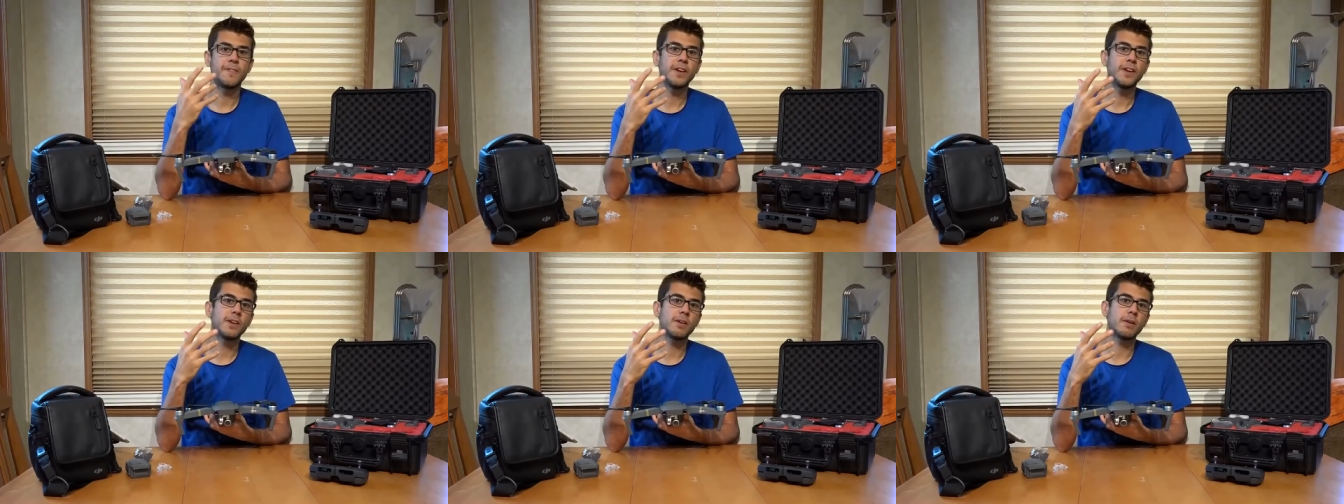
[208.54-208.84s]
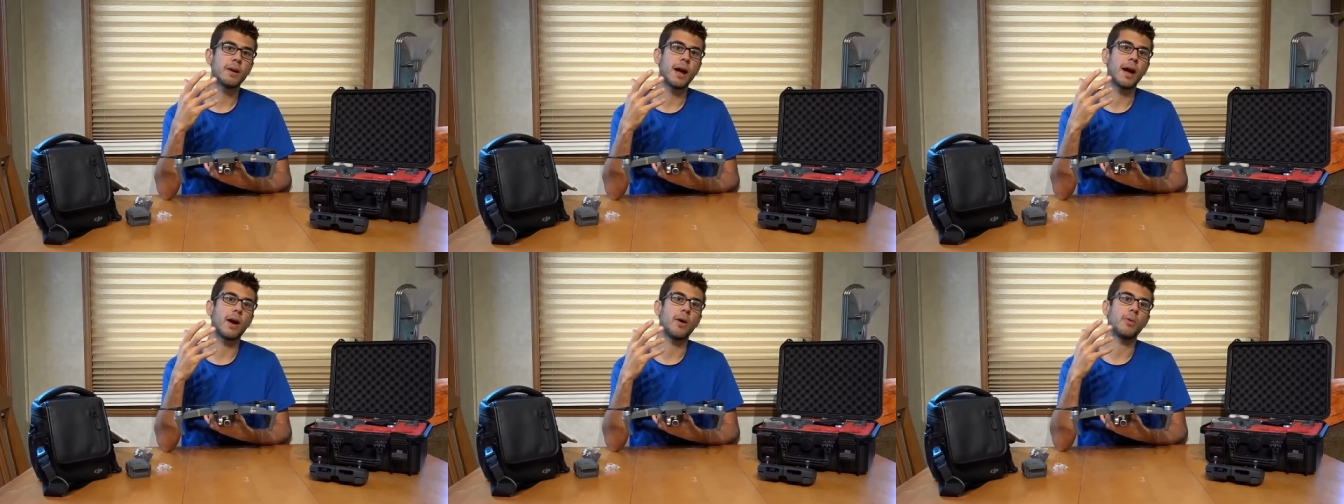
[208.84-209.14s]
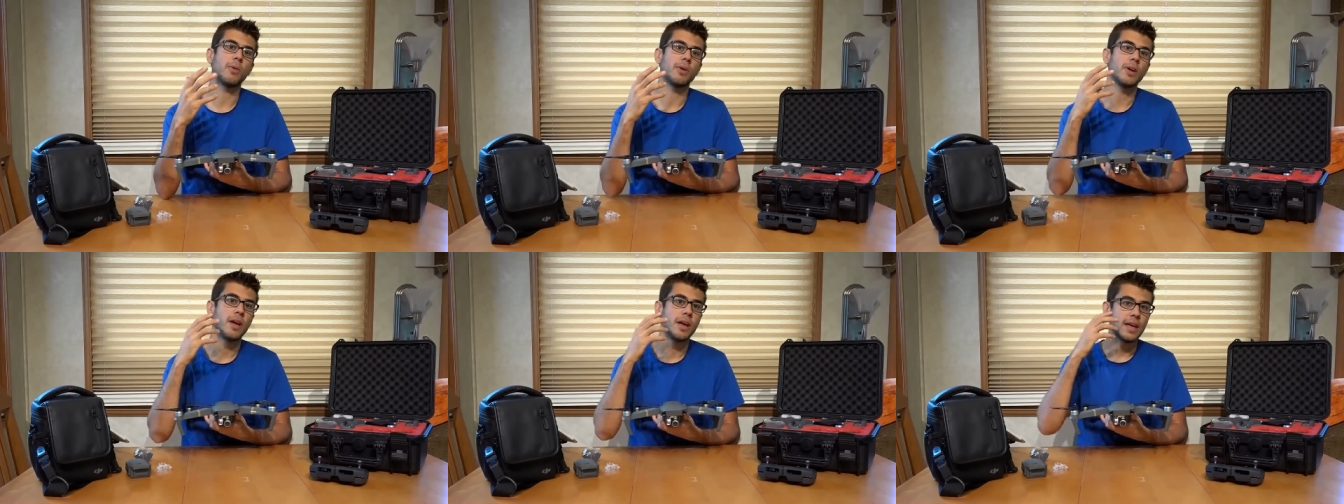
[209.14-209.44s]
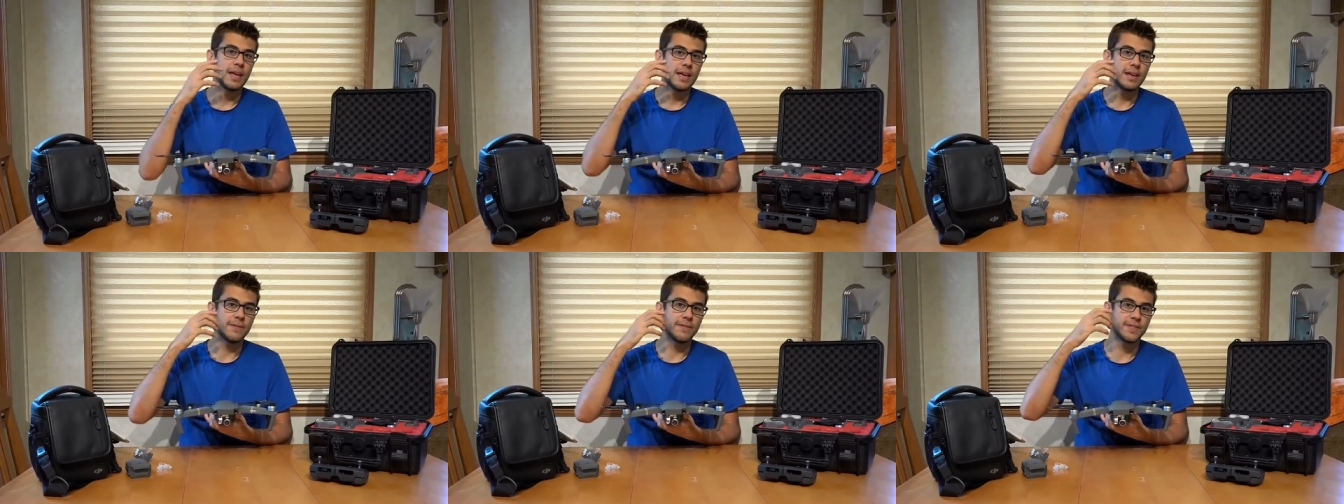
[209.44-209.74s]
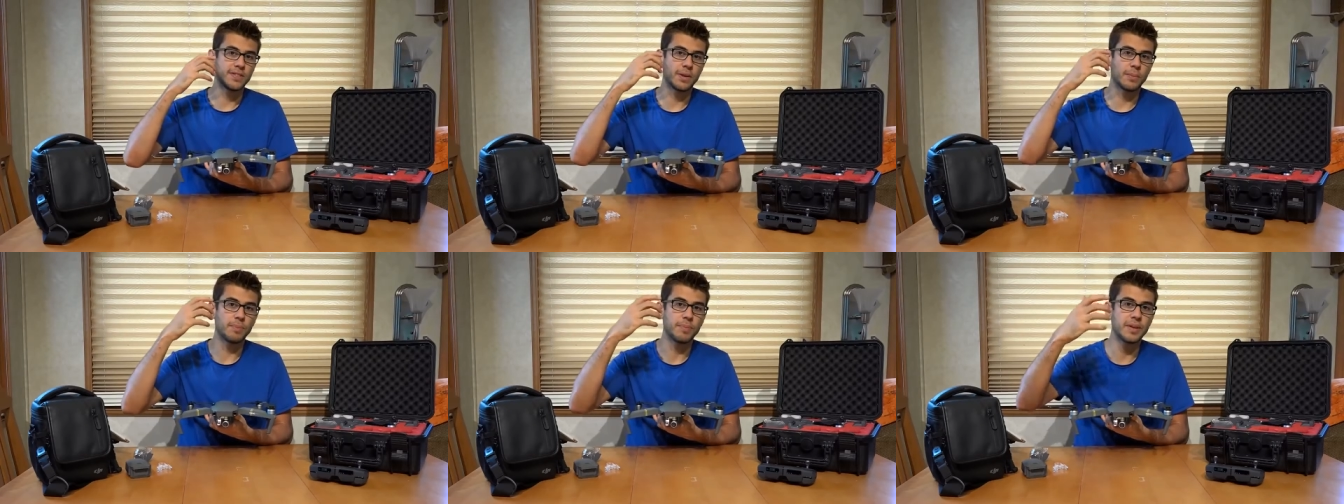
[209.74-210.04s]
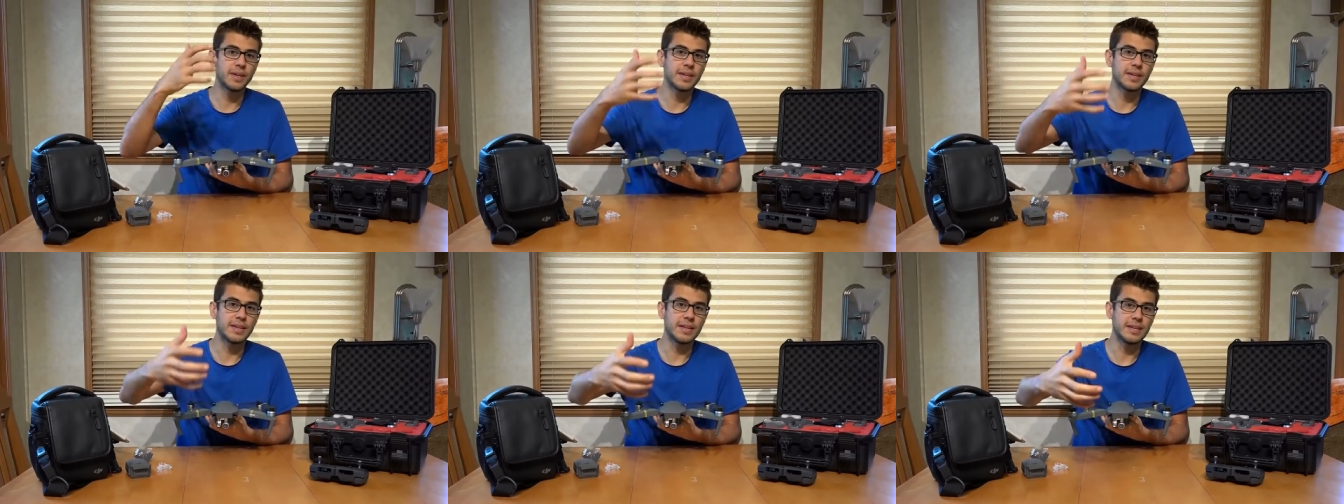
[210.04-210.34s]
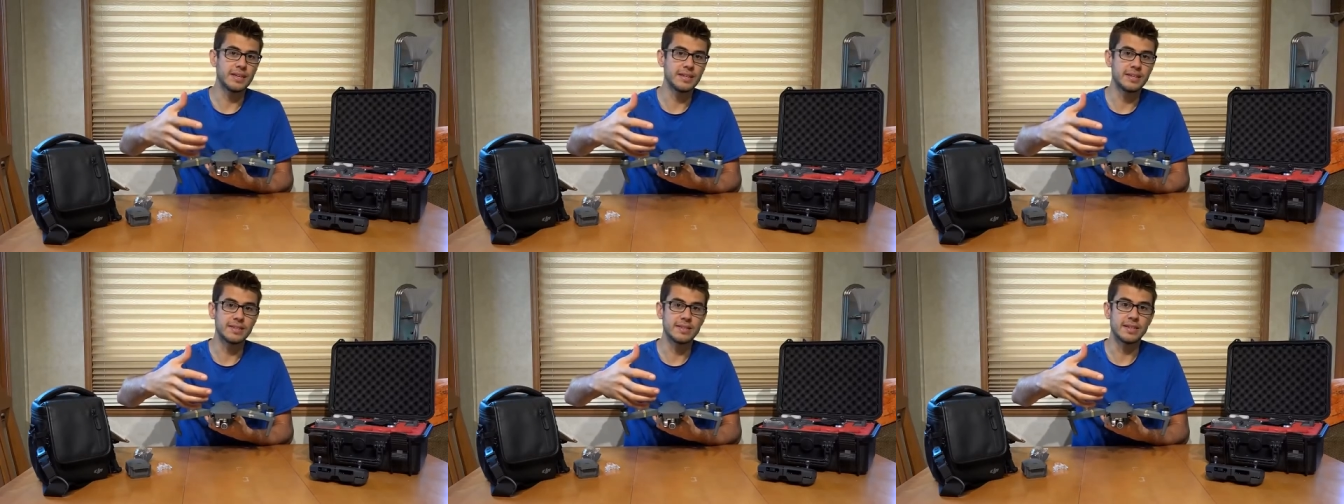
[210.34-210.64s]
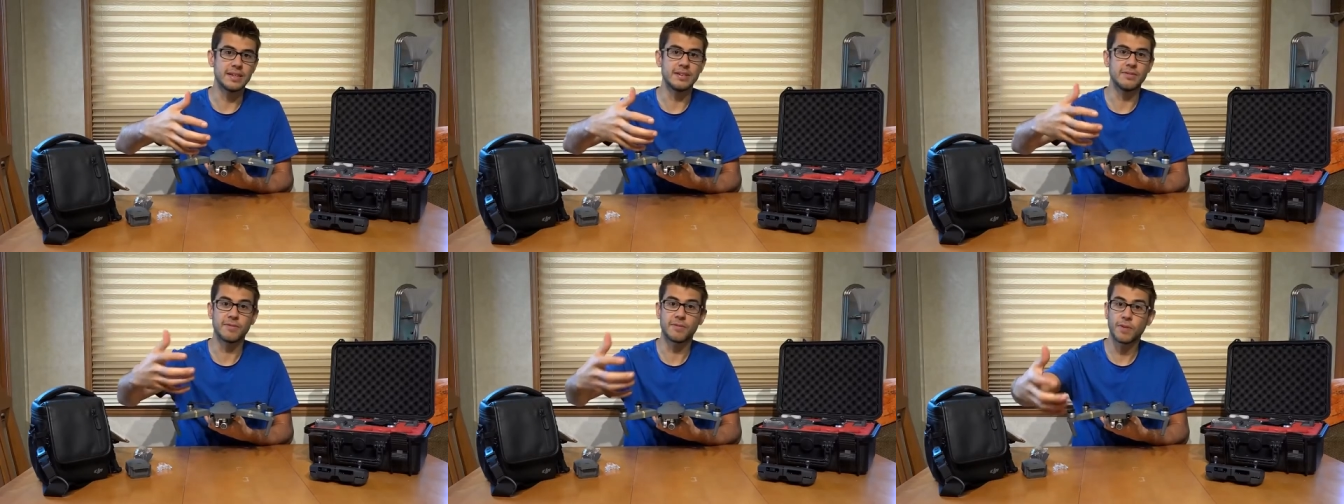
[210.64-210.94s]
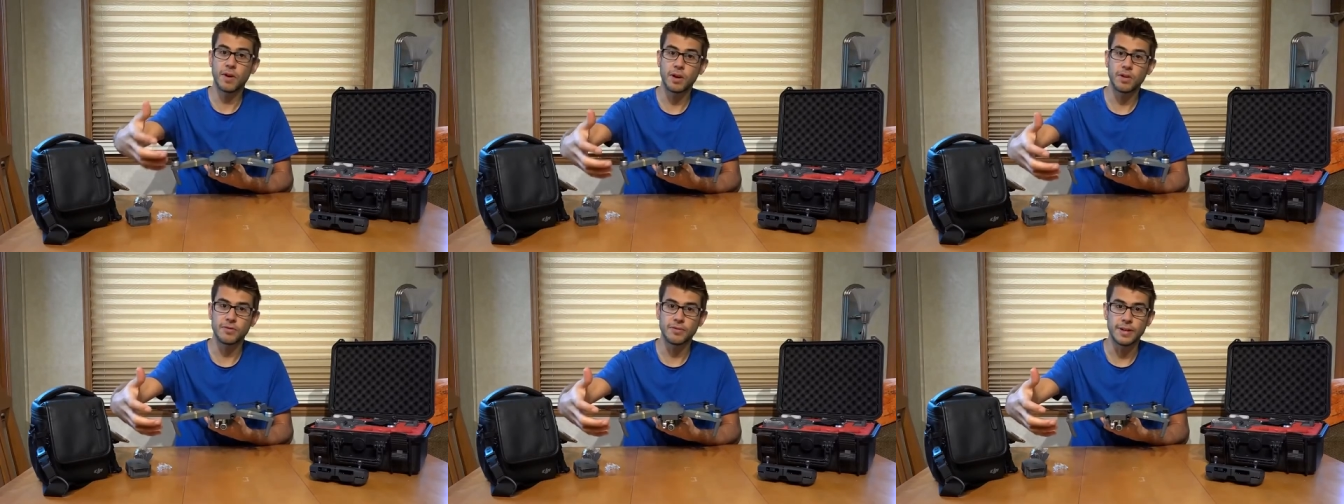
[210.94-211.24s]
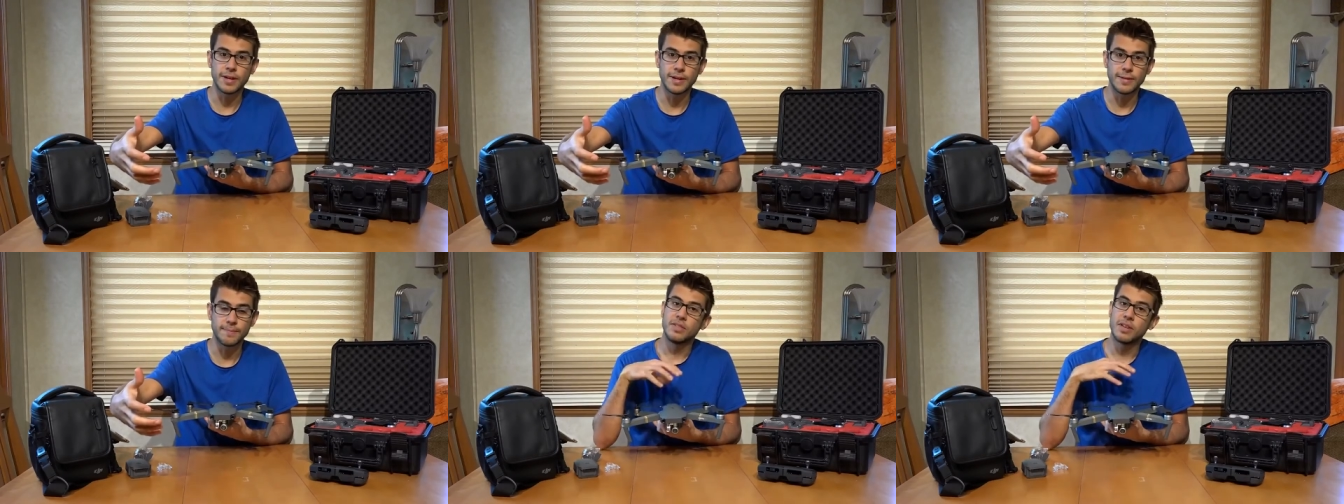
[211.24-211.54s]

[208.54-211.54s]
figure out if something is in front of it.